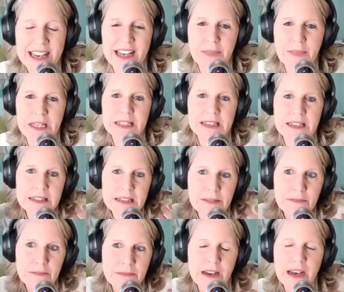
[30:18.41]
I mean,
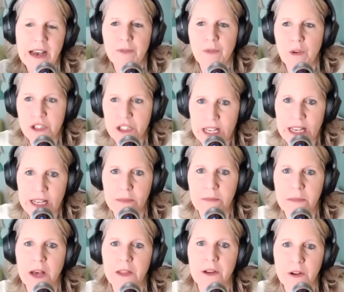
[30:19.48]
unfortunately, I had a
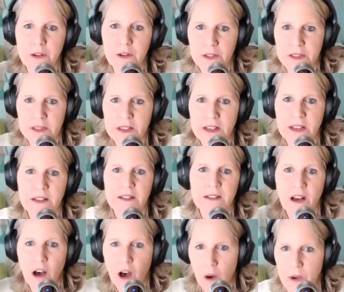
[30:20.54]
mother who was
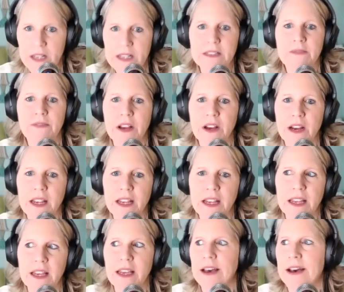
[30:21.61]
always
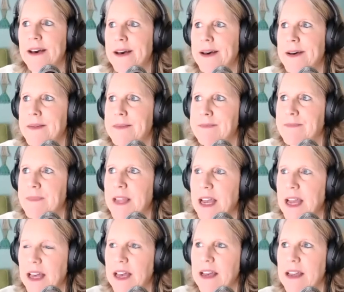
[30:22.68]
very, um,
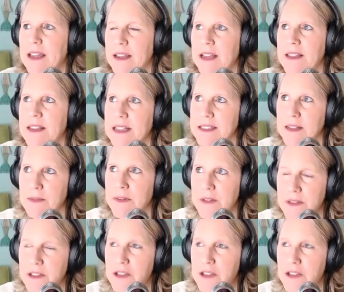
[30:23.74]
I, I, think some of it's